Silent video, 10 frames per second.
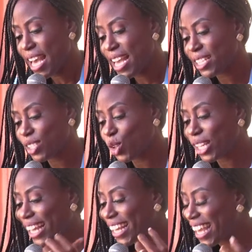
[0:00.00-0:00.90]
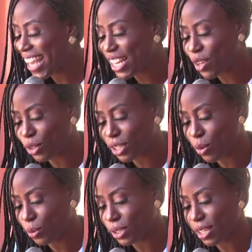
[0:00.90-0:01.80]
It's not like any
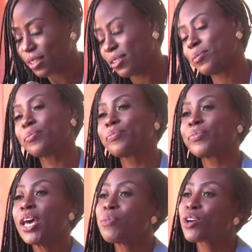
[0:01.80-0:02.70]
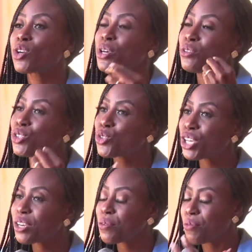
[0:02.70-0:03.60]
other water. Because when you
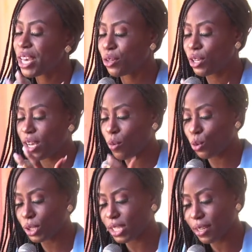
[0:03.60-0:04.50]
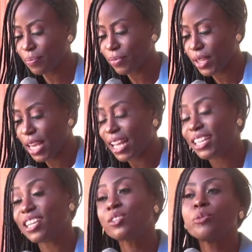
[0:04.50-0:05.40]
drink regular water,
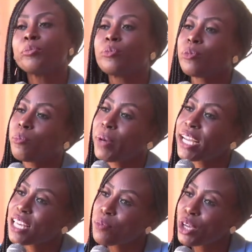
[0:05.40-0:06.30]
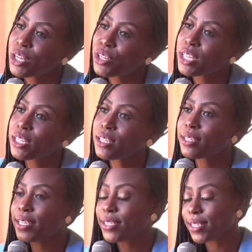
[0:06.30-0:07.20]
by the time you are drinking
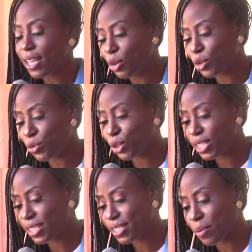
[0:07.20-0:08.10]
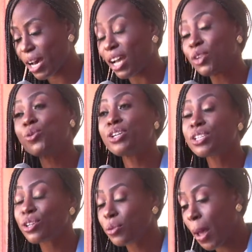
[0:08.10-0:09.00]
it, it is out of your system and you
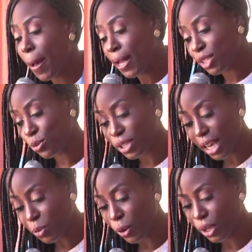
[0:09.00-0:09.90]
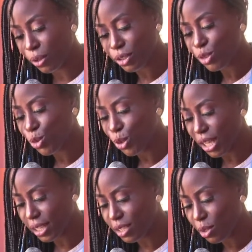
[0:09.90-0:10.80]
return to that well to
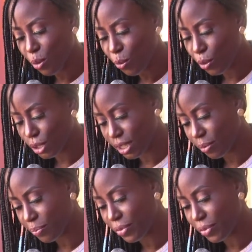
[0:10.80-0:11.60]
get water.